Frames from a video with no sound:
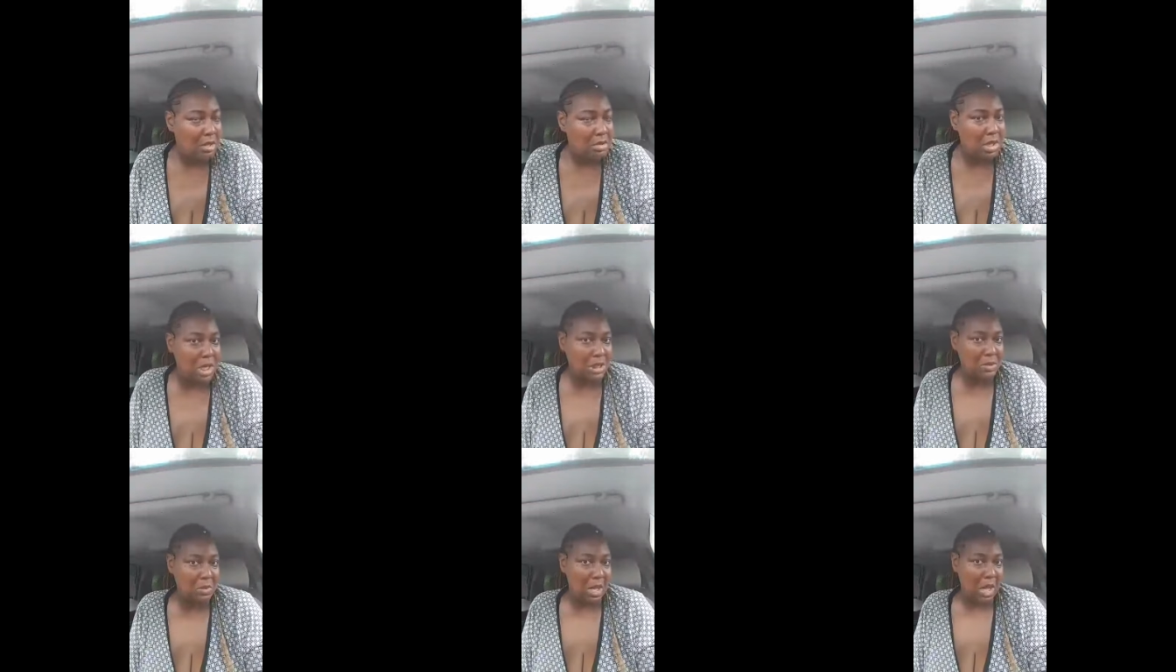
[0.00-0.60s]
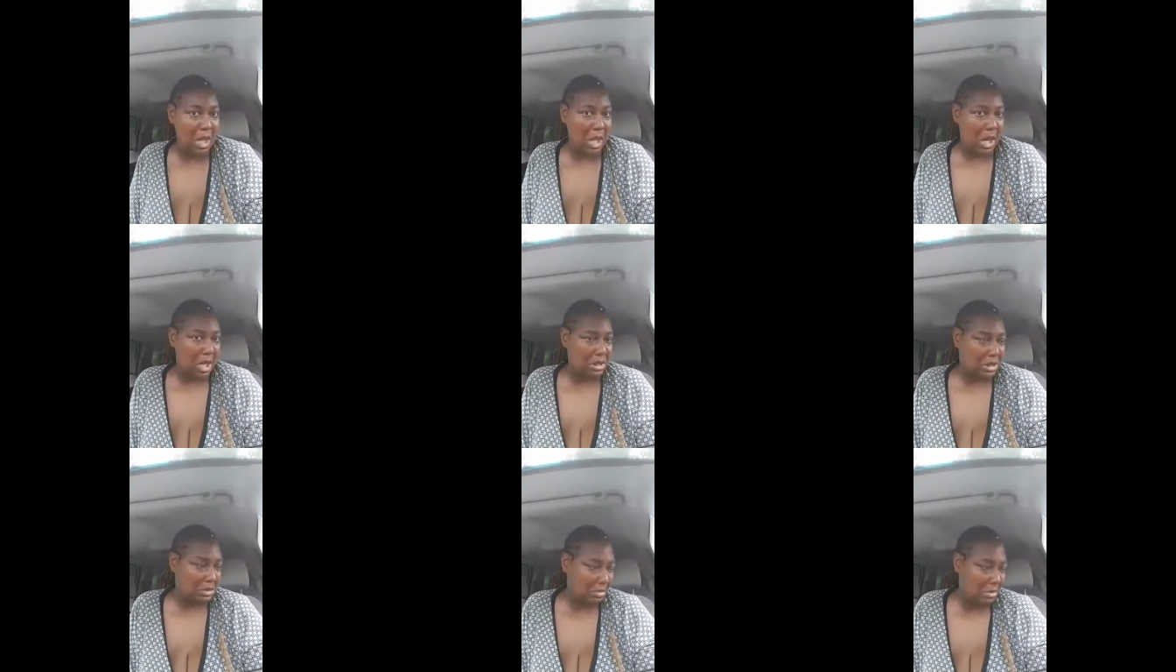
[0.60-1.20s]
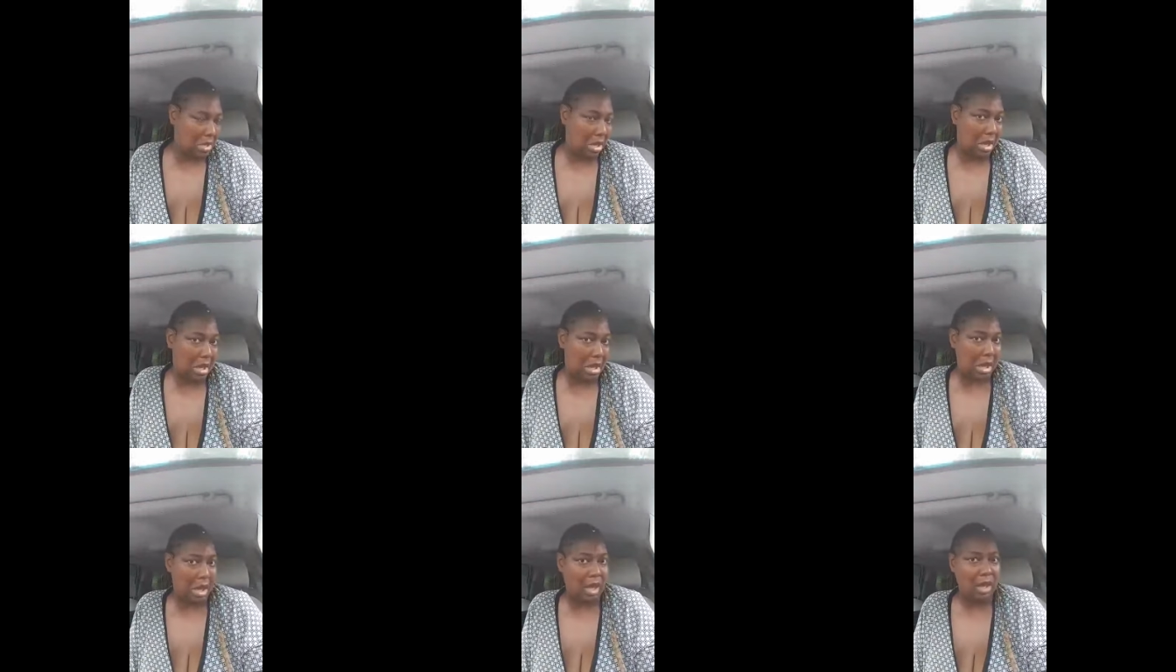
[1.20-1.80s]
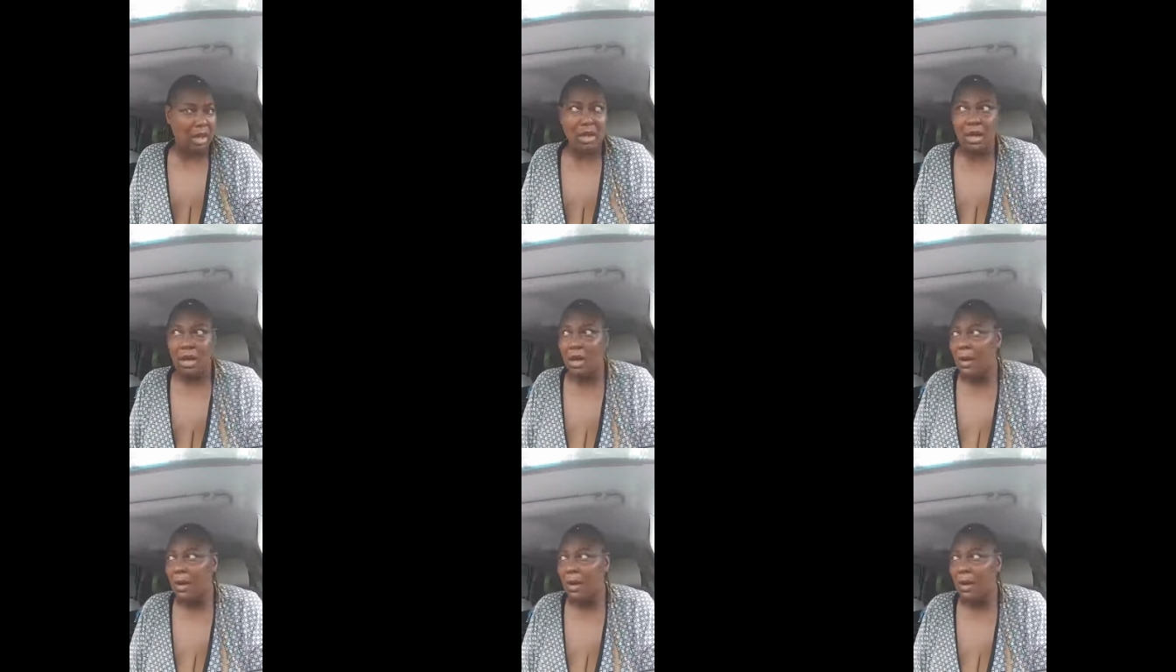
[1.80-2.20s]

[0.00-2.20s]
That's why I act the way I act.